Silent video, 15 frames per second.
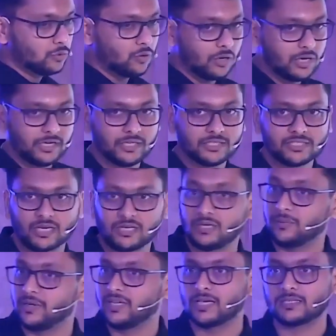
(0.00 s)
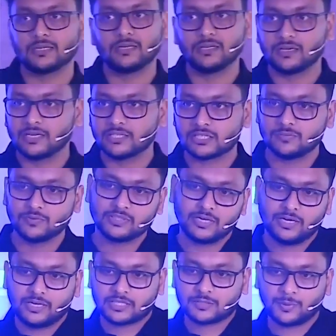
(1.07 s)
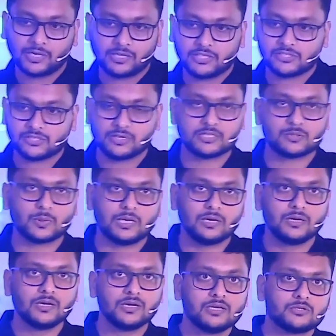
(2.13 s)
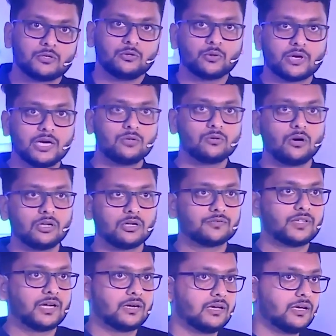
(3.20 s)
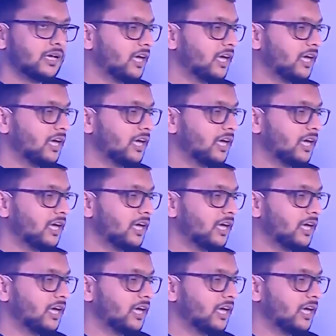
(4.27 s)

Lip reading: do quality check. DBT has integration with Great Expectation as well. So you can do all of that.